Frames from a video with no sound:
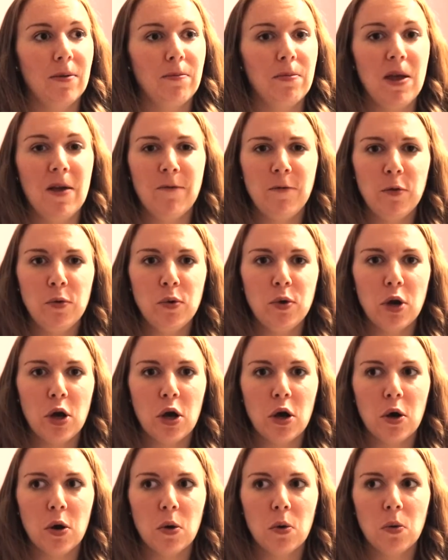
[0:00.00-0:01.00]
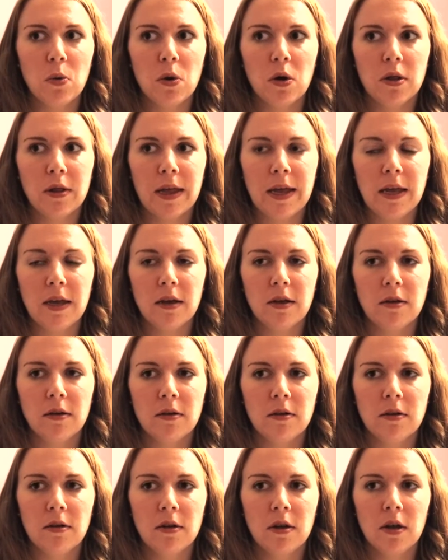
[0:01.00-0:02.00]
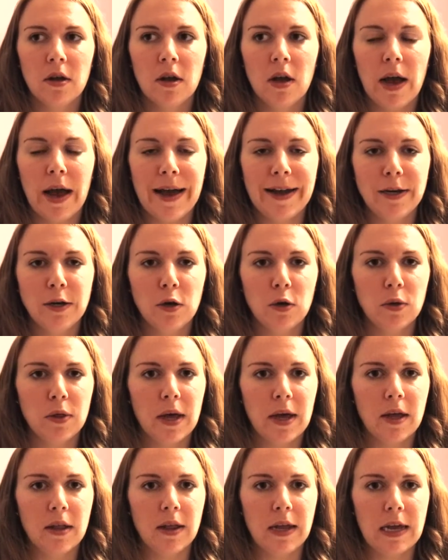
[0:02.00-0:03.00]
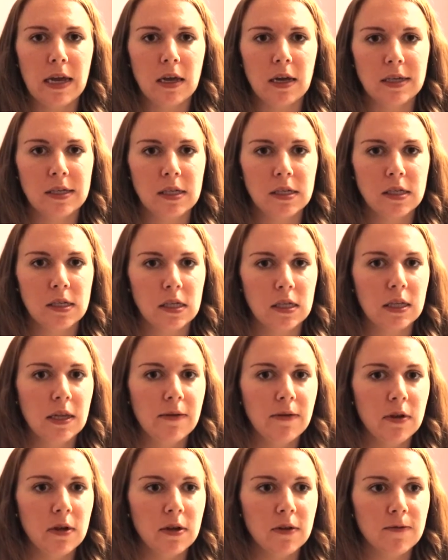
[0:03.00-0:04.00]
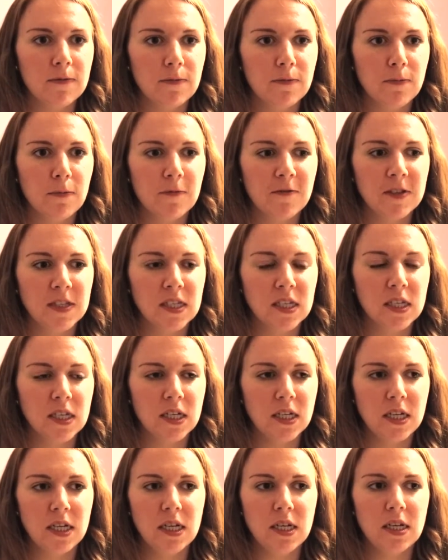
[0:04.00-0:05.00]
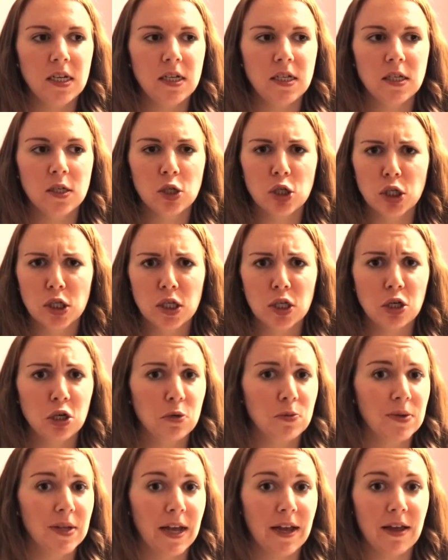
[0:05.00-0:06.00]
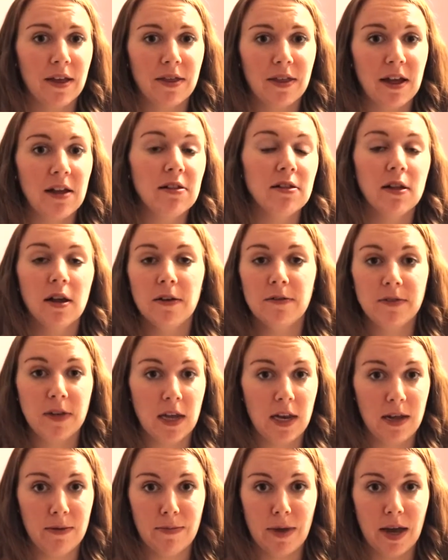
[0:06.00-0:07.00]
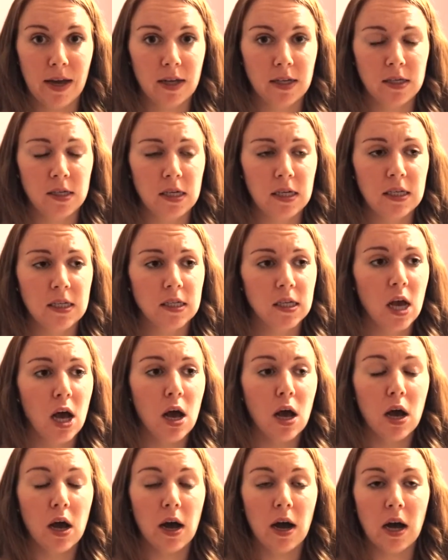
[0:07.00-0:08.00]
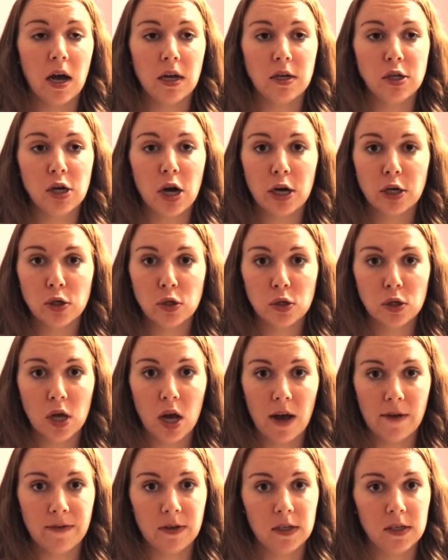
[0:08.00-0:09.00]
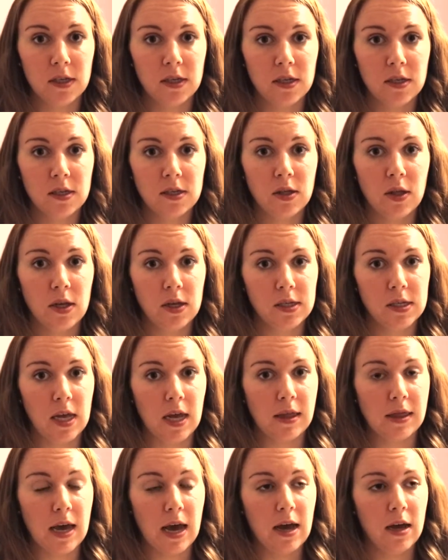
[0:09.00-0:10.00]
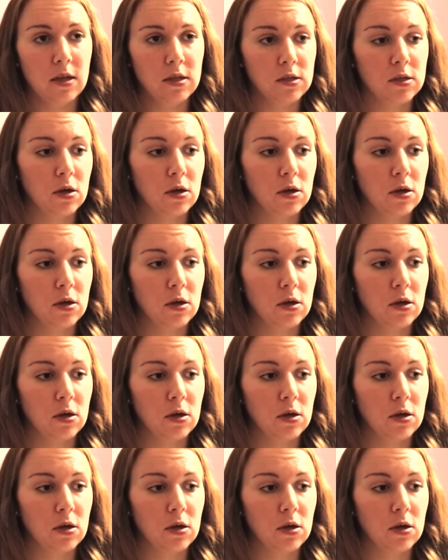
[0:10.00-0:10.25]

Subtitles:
If you know, like, I know that like assisted living facilities, nursing homes, like they love getting magazines, doctor's offices, things like that.